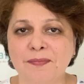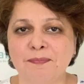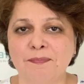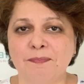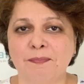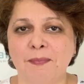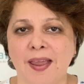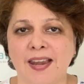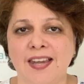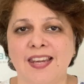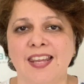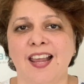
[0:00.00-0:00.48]

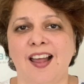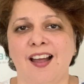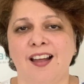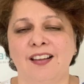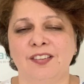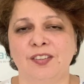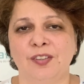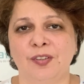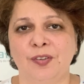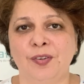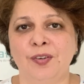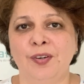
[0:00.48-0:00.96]
many
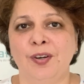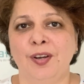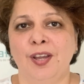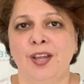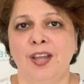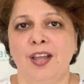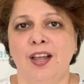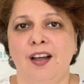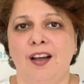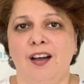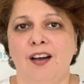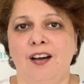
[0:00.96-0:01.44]
other
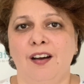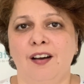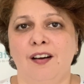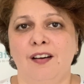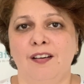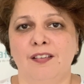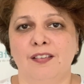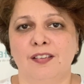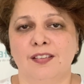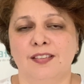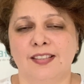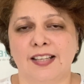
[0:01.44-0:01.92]

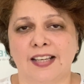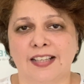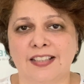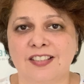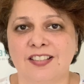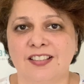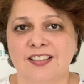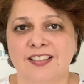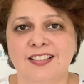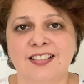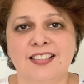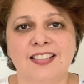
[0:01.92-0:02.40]

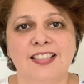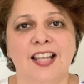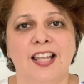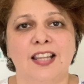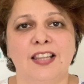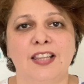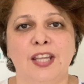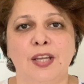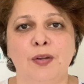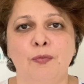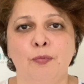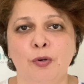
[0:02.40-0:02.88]
sectors
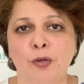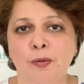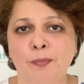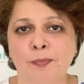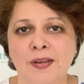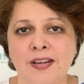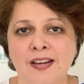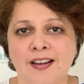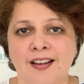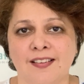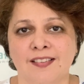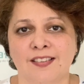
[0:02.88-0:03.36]
that they would
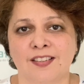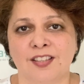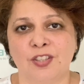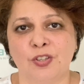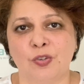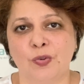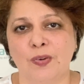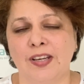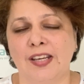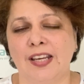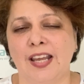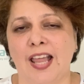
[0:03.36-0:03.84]
be
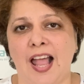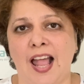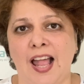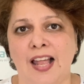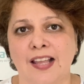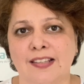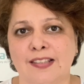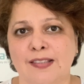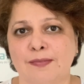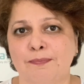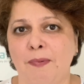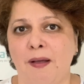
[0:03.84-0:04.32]
considering
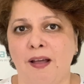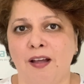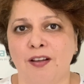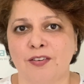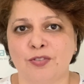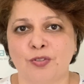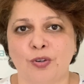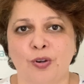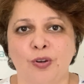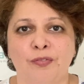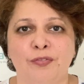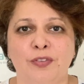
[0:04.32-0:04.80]
as
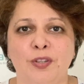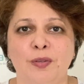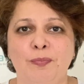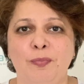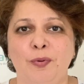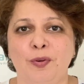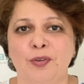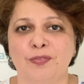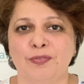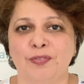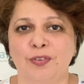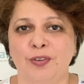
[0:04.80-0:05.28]
part of the
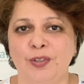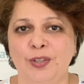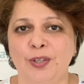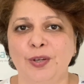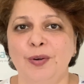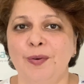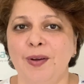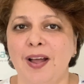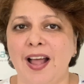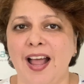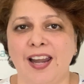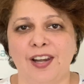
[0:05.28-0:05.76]

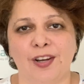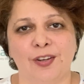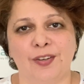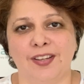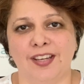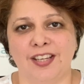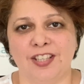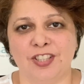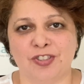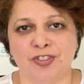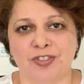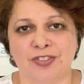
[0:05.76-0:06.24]
portfolio
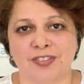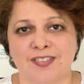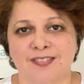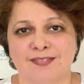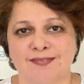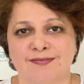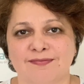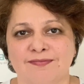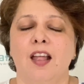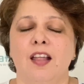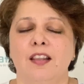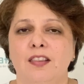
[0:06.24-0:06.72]
allocation.
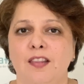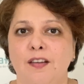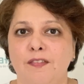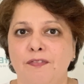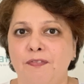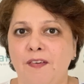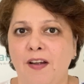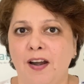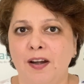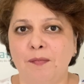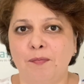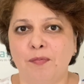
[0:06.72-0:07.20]
The
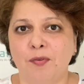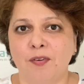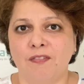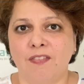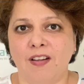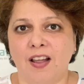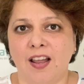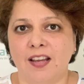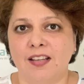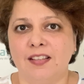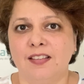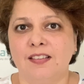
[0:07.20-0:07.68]
fund
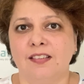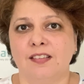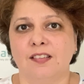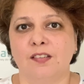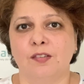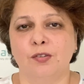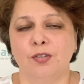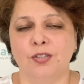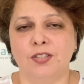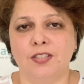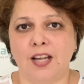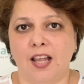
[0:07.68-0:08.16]
provides
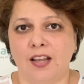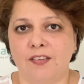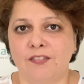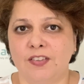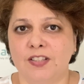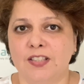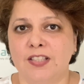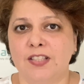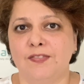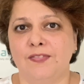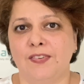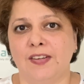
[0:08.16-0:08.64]
good
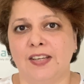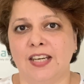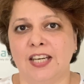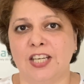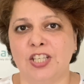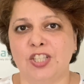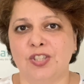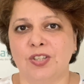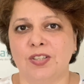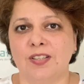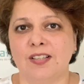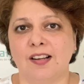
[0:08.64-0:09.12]

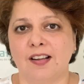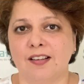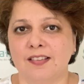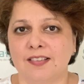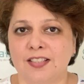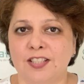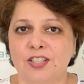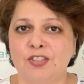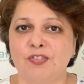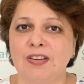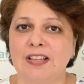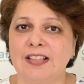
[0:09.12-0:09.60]
diversification
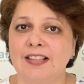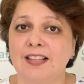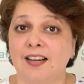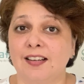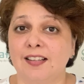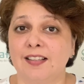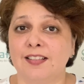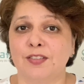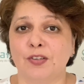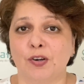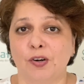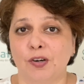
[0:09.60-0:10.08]
considering that
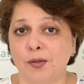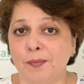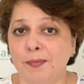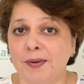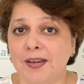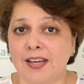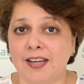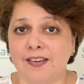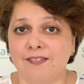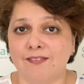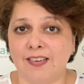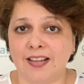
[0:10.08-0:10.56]
it's going to
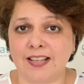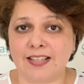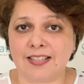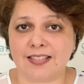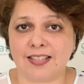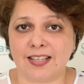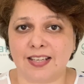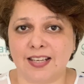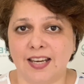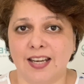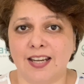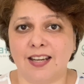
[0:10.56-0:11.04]
be
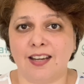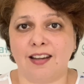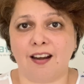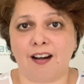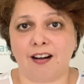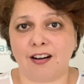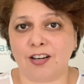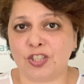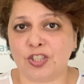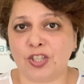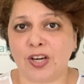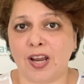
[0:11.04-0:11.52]
investing in
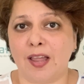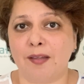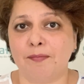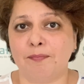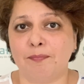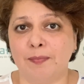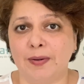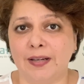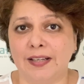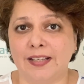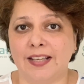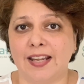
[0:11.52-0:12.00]
large
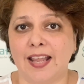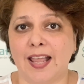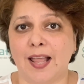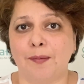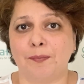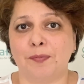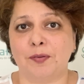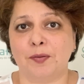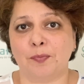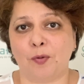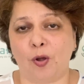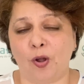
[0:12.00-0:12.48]
cap, mid
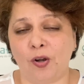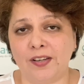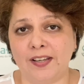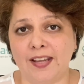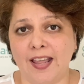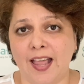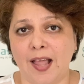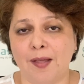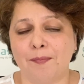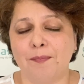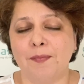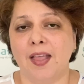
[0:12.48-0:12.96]
cap, small
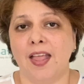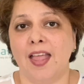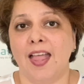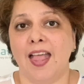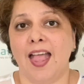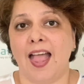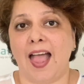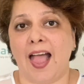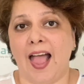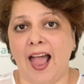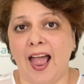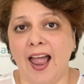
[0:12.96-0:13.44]
cap,
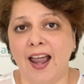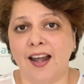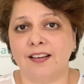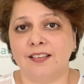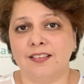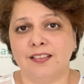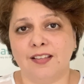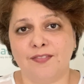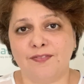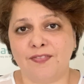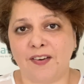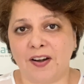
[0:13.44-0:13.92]

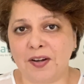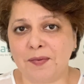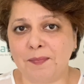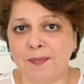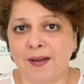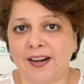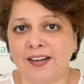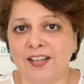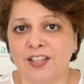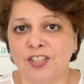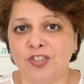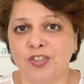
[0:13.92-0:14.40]
and the fund
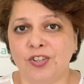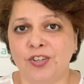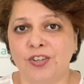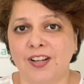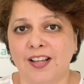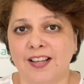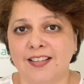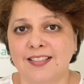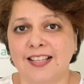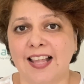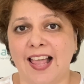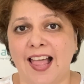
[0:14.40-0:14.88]
manager
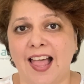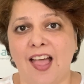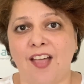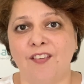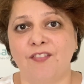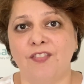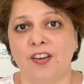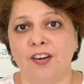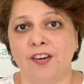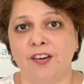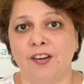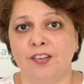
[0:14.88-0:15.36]
does
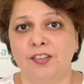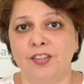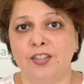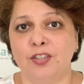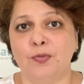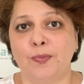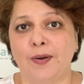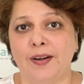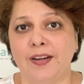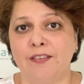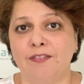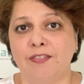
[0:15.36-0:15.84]
have another
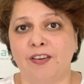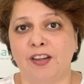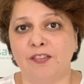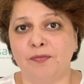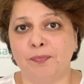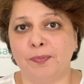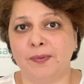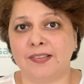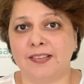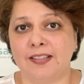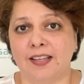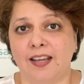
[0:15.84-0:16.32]

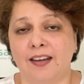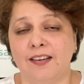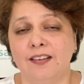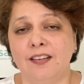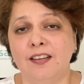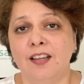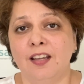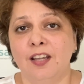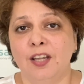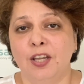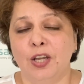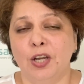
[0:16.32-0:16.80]

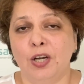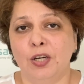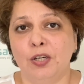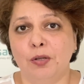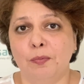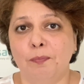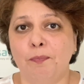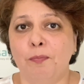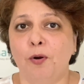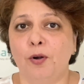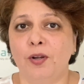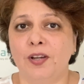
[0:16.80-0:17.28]
25%
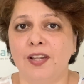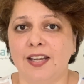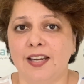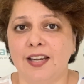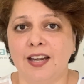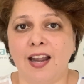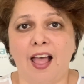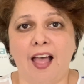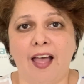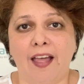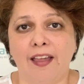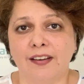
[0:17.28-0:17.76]
to put
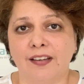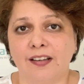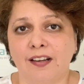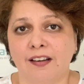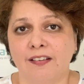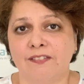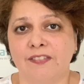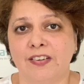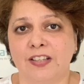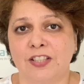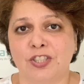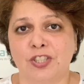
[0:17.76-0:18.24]
in high
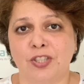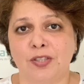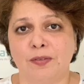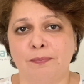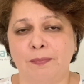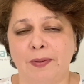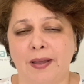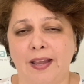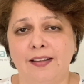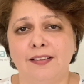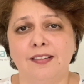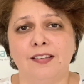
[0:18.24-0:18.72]
conviction
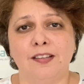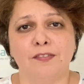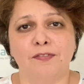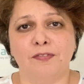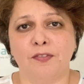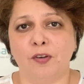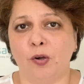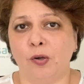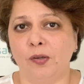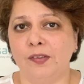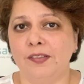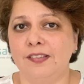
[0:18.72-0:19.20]
bets. Of
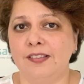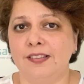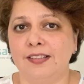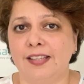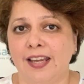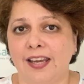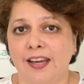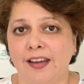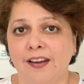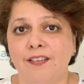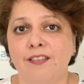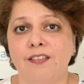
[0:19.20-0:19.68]
course,
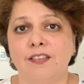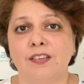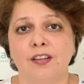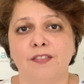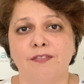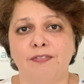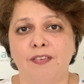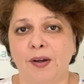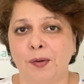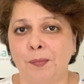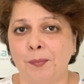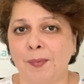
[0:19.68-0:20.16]
there the
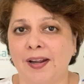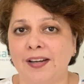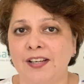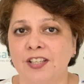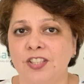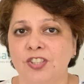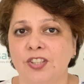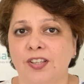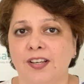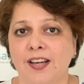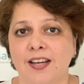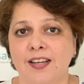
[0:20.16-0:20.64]
fund
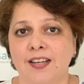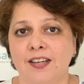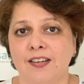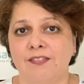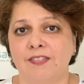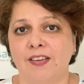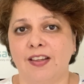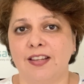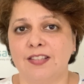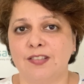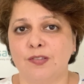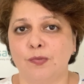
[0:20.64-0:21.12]
manager can
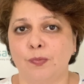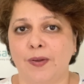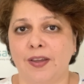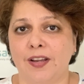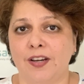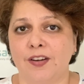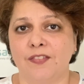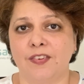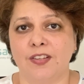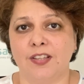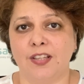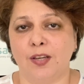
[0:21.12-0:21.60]
invest
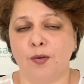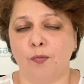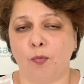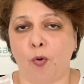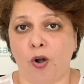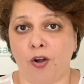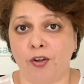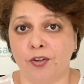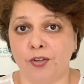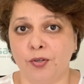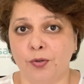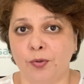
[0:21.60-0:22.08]
wherever they
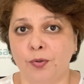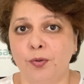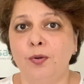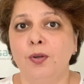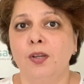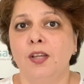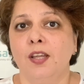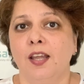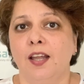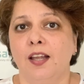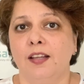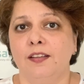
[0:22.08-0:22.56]
want to.
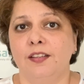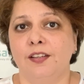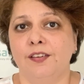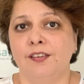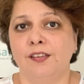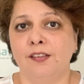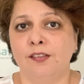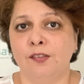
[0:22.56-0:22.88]
There is